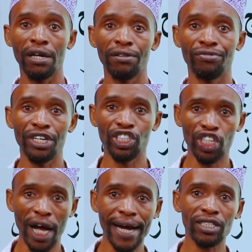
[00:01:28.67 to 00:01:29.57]
The
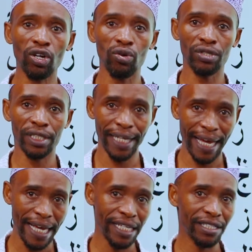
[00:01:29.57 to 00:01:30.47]
chart
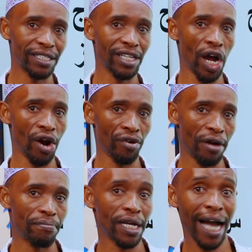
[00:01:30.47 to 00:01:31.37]
contains the
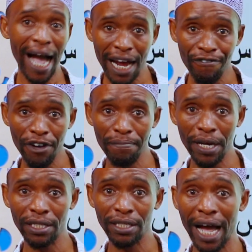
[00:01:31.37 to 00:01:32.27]
Arabic
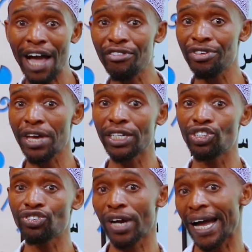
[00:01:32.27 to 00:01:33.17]
alphabets and their
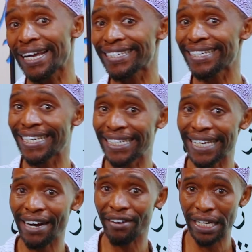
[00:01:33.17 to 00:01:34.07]

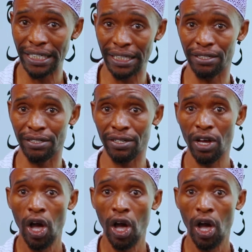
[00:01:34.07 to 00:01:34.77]
transliterations